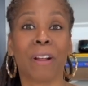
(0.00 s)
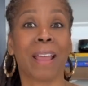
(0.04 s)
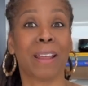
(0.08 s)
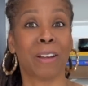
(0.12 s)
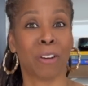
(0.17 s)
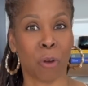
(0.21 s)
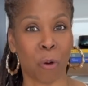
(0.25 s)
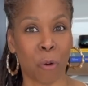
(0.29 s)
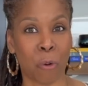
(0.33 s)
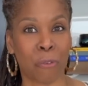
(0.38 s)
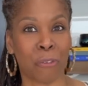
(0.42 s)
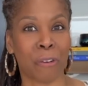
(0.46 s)

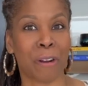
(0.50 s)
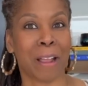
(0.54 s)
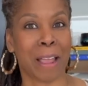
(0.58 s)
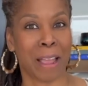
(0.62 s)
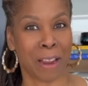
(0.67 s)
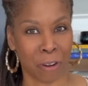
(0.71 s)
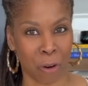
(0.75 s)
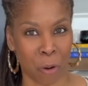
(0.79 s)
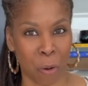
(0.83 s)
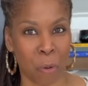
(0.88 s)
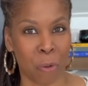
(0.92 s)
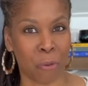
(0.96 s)
and over
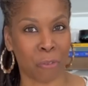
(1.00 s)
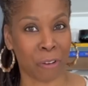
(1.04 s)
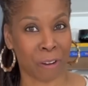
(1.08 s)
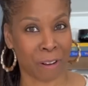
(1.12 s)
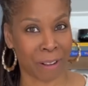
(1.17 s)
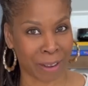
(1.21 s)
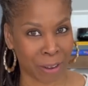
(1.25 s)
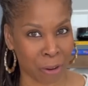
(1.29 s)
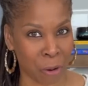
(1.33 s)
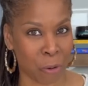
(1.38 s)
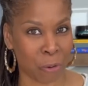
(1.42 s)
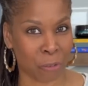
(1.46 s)
and over
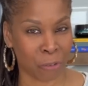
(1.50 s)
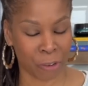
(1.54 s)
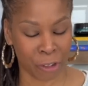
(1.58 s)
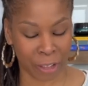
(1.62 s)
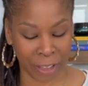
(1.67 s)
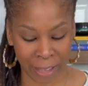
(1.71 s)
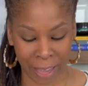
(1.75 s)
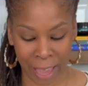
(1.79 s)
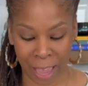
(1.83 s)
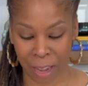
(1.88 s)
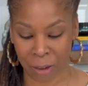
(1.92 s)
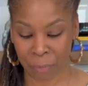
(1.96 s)
and over
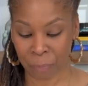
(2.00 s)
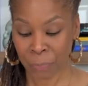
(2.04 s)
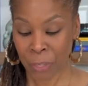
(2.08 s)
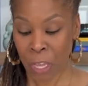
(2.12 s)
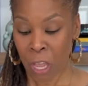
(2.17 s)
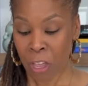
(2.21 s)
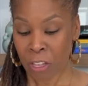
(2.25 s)
again.